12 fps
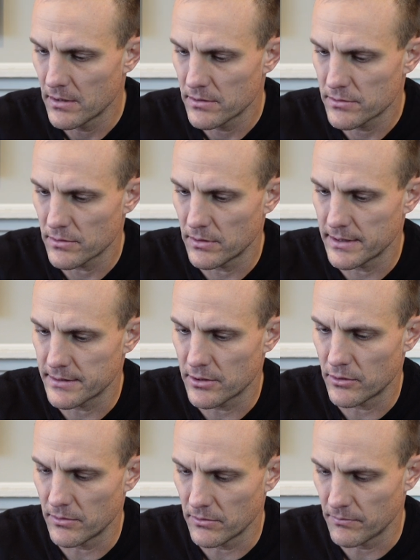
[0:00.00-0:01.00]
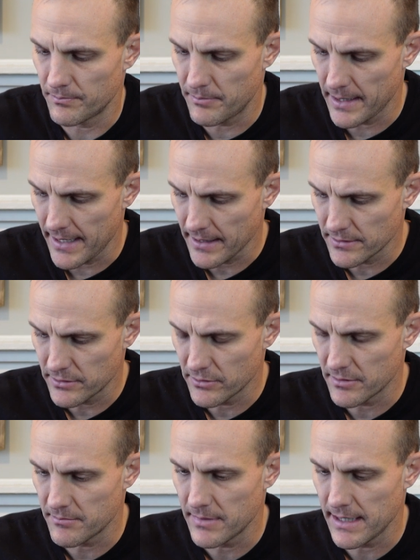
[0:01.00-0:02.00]
So let's go back to
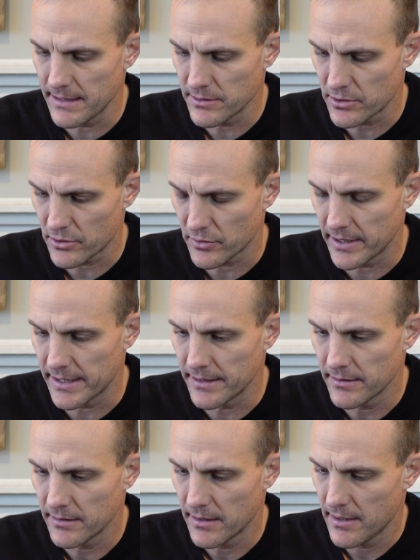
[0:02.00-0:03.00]
the main screen.